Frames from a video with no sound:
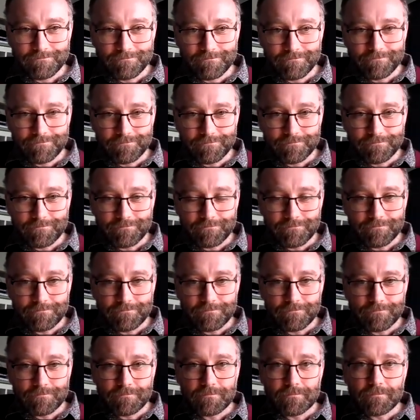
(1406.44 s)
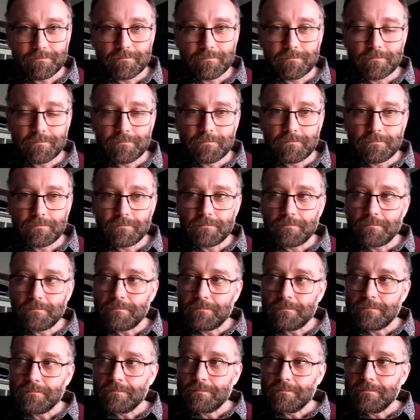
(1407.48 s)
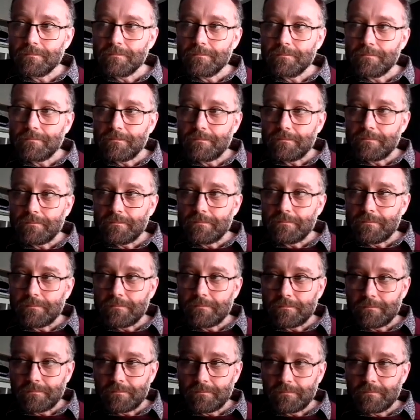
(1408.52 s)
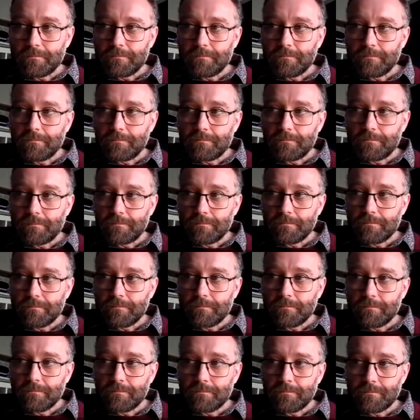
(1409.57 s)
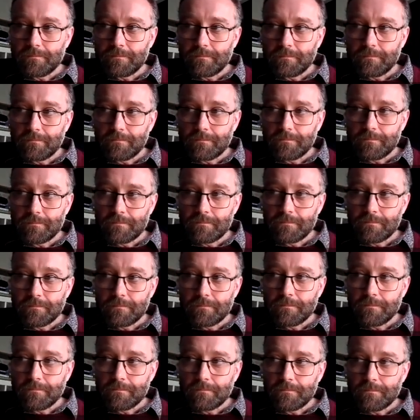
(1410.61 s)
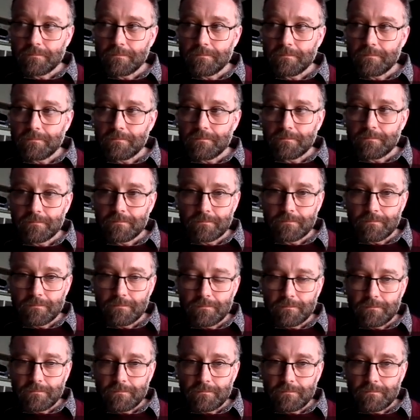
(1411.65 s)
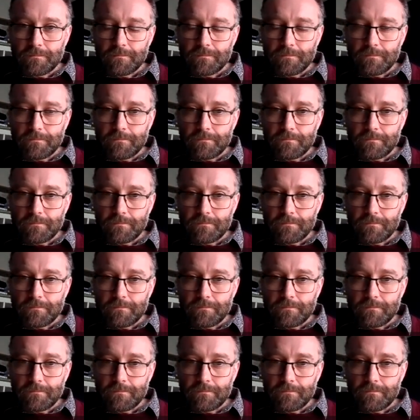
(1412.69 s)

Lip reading: The person shown says nothing.